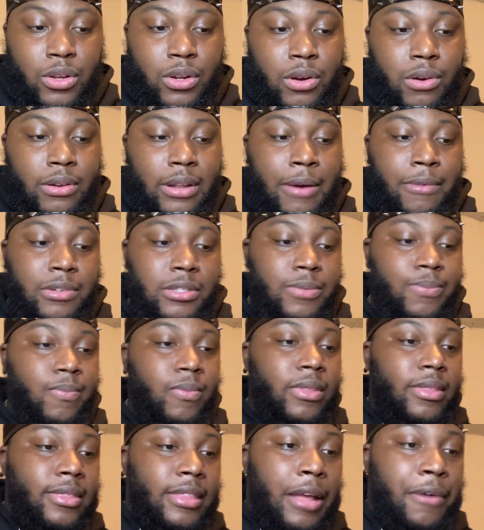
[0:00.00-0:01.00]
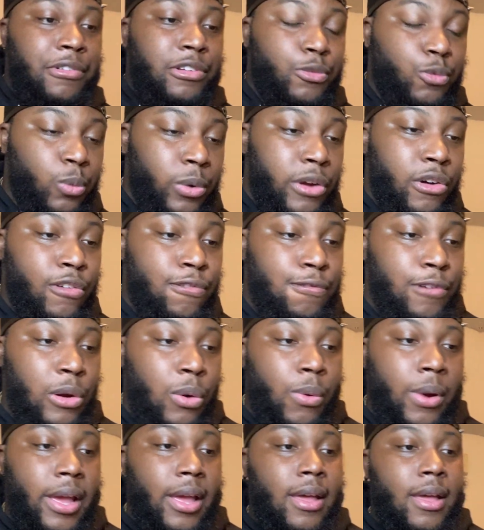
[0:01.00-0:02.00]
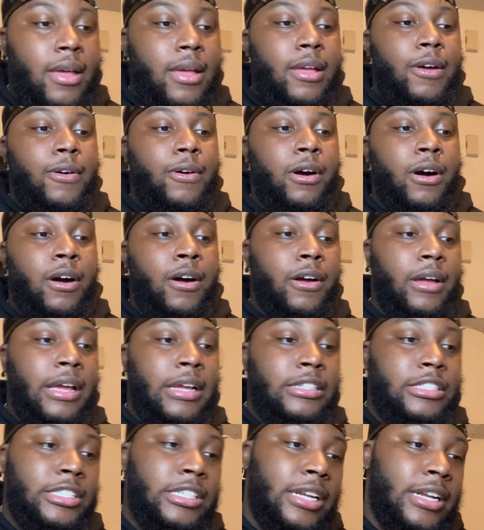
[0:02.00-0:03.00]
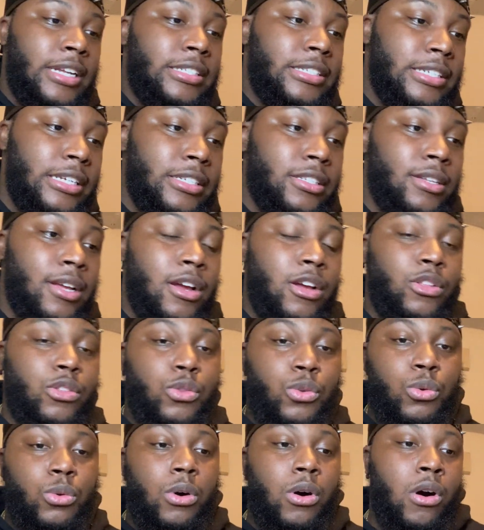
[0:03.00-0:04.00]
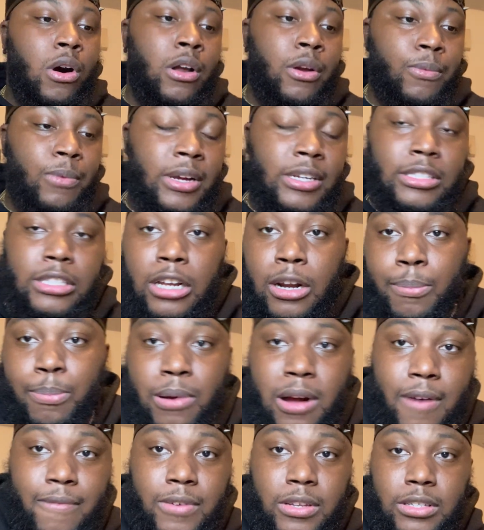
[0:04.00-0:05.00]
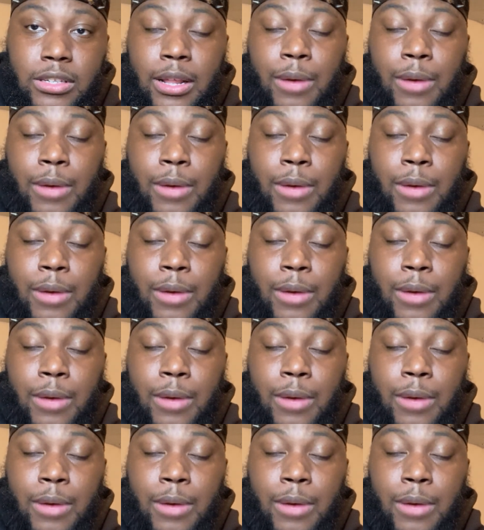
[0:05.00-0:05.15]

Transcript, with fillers: You know, they was they was real fluent uh, in Genesis through all the rest of the prophets.